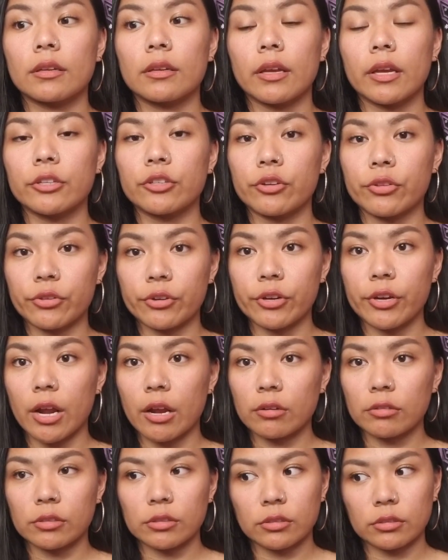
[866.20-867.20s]
and your third
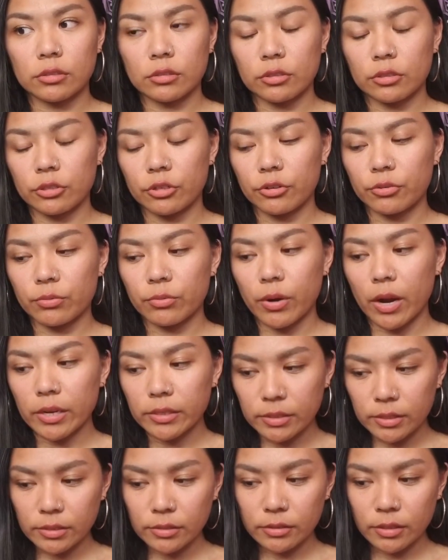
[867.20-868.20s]
house. Your
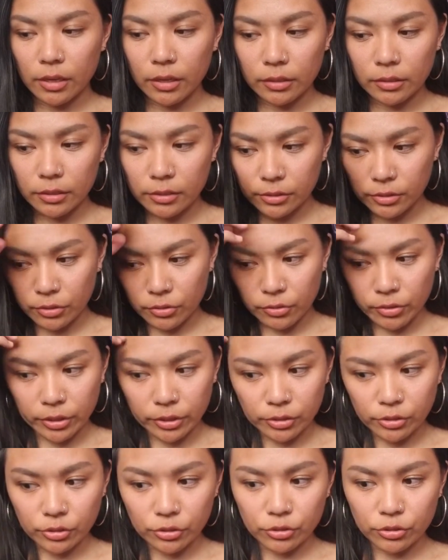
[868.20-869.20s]
rising sign is
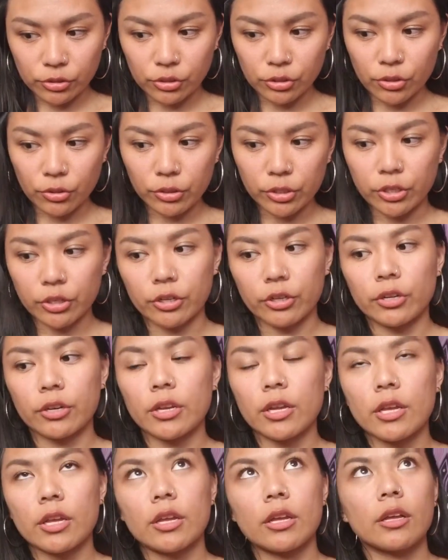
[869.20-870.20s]
going to show your,
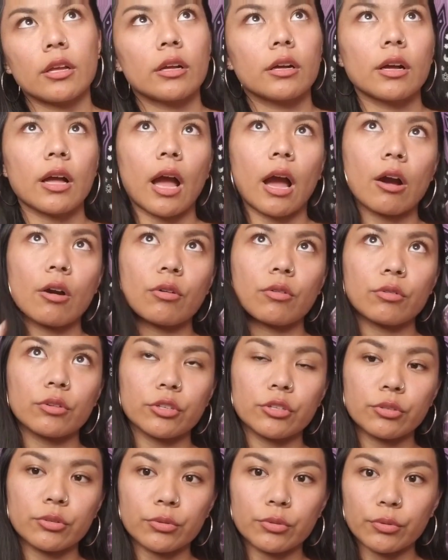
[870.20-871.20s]
how
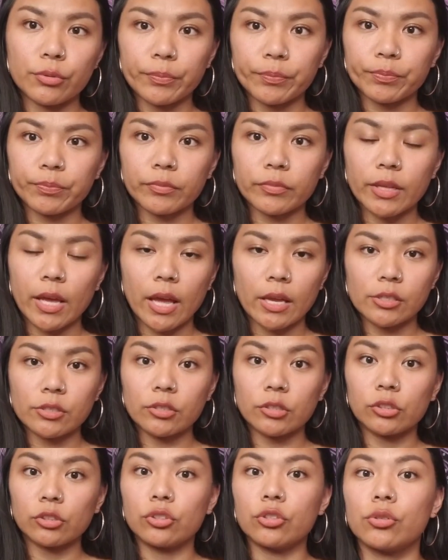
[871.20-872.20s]
you
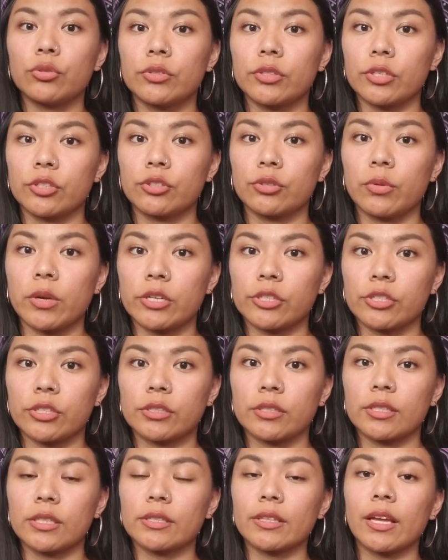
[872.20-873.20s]
handle new
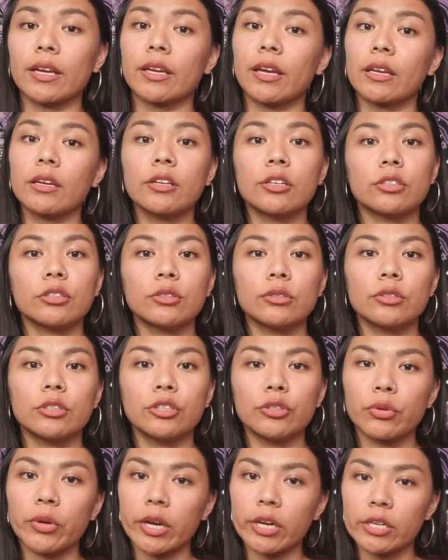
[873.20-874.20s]
situations, and that can include
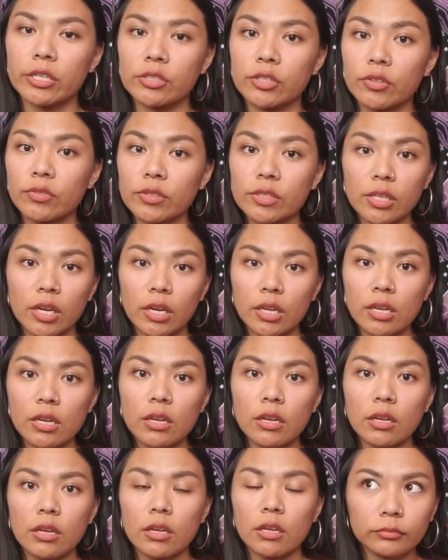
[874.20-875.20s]
new areas of study.
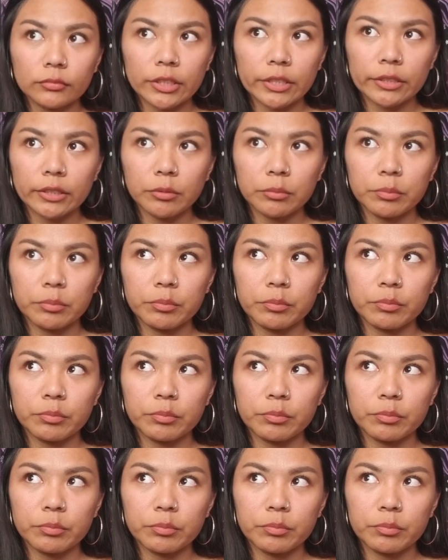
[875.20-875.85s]
It'll